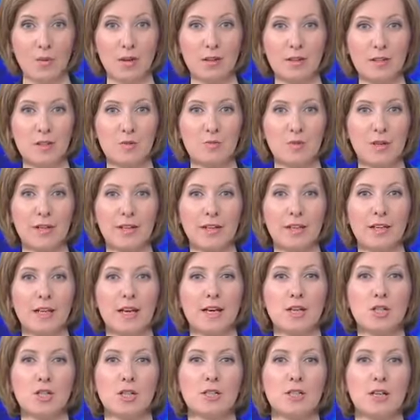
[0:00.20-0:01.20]
Well, let's bring in
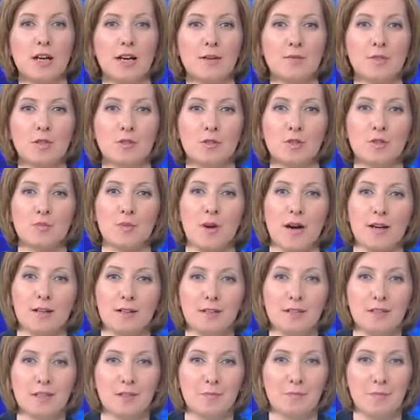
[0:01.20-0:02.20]
Asia Times
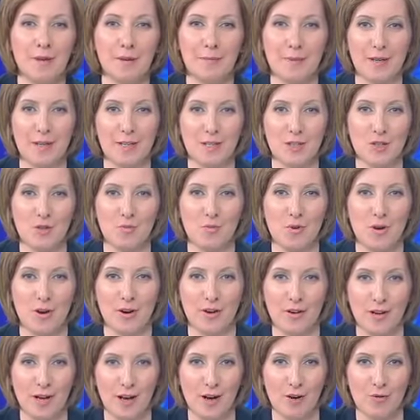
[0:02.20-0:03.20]
correspondent Pepe Escobar
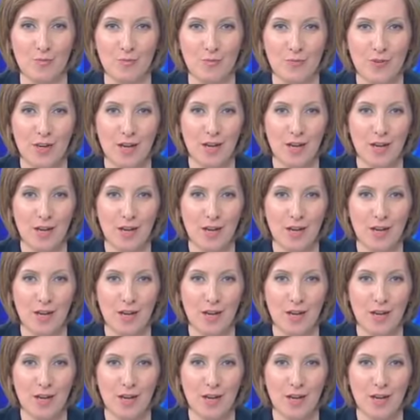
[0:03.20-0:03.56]
now.